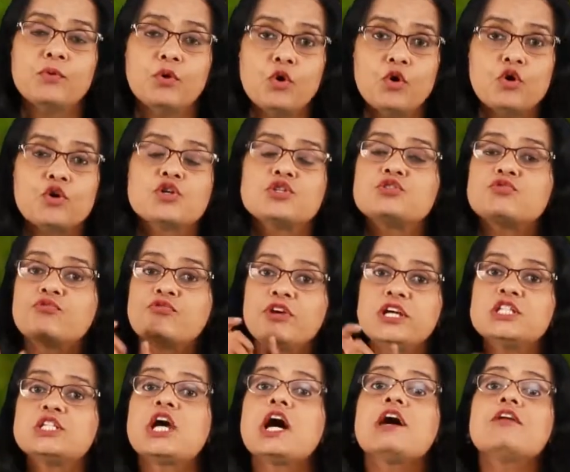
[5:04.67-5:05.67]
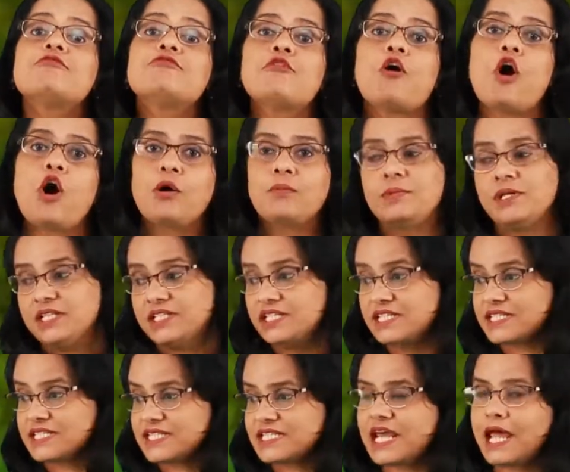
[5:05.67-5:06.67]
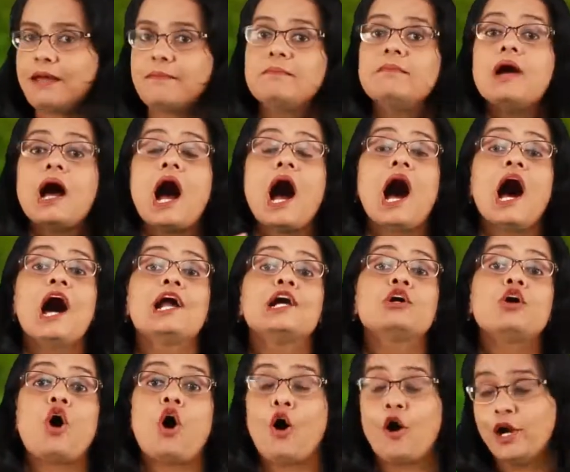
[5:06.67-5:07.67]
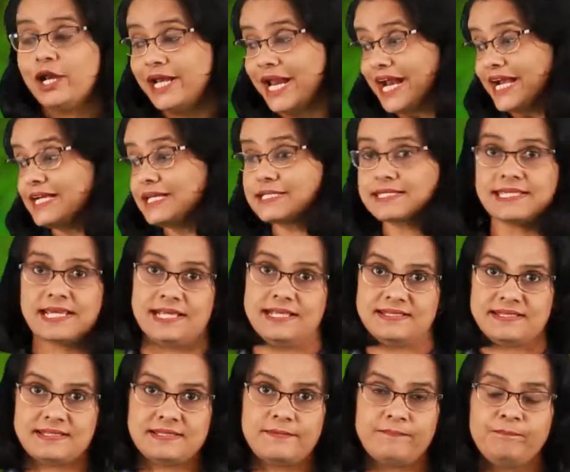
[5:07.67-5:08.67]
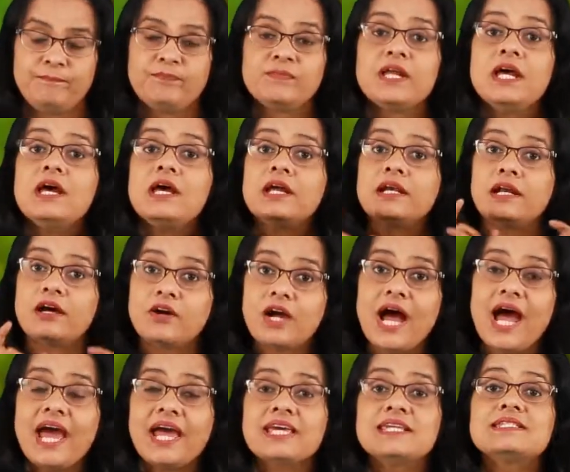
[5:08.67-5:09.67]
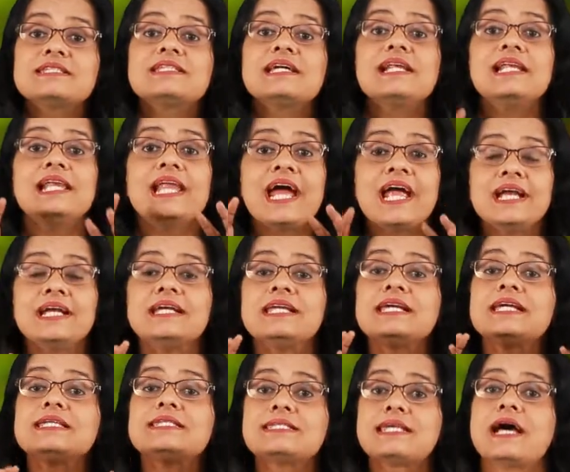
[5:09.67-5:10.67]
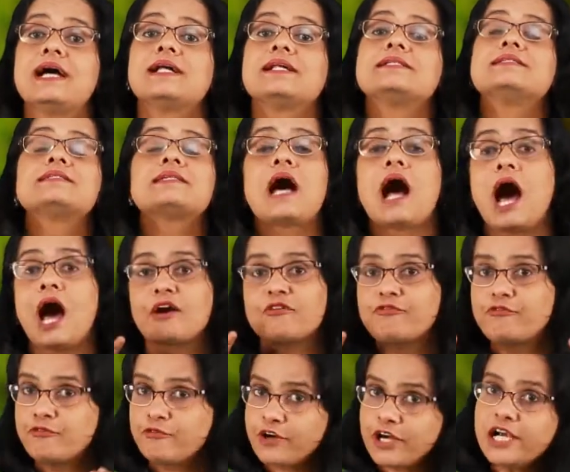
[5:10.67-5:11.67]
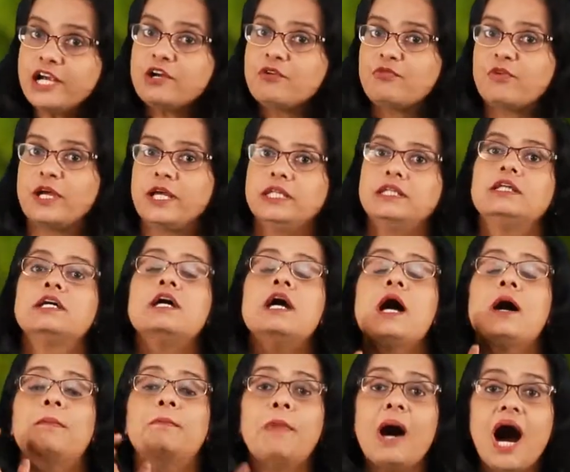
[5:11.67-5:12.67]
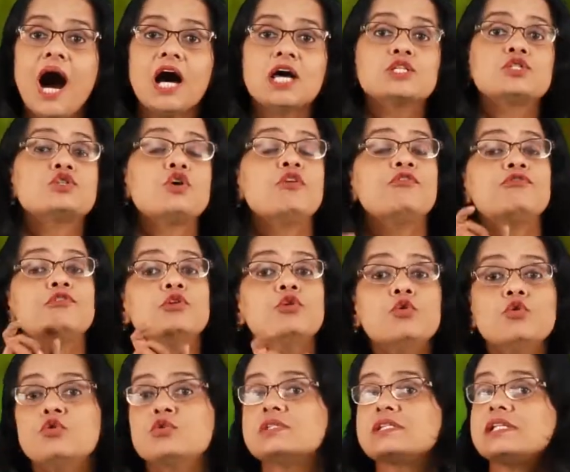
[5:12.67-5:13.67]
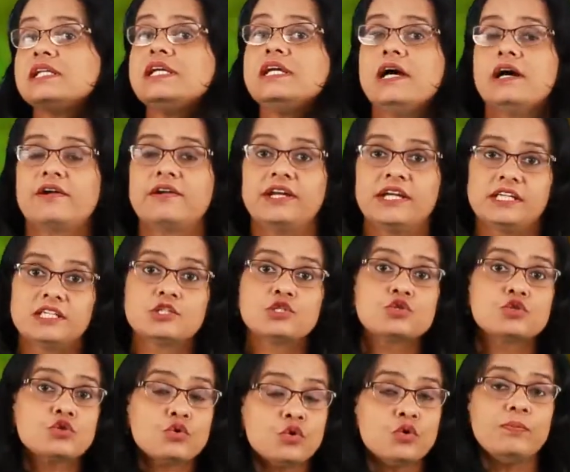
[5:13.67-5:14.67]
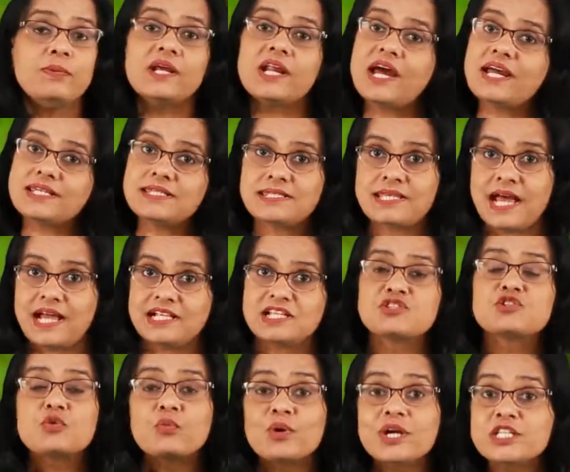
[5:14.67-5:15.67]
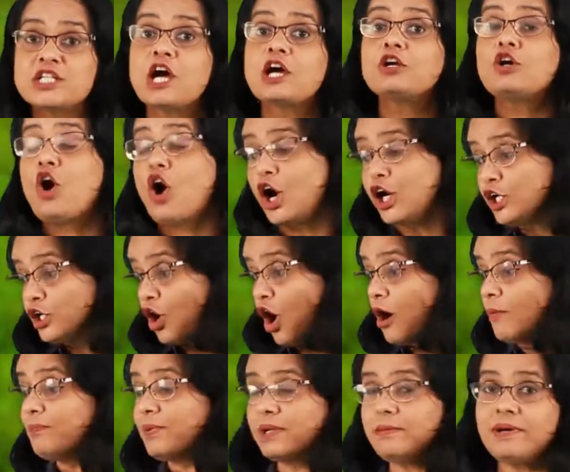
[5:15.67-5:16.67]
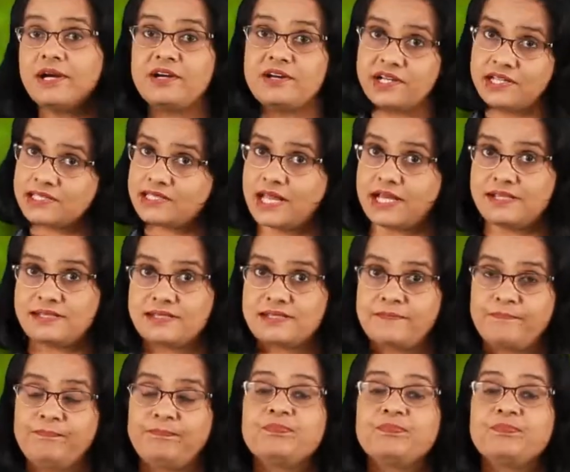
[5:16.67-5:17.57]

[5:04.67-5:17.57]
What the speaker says: pores, which are formed in the stem, are called lenticels. Now, guys, the lenticels are filled with mass of loosely arranged superized cells, which are called complementary cells.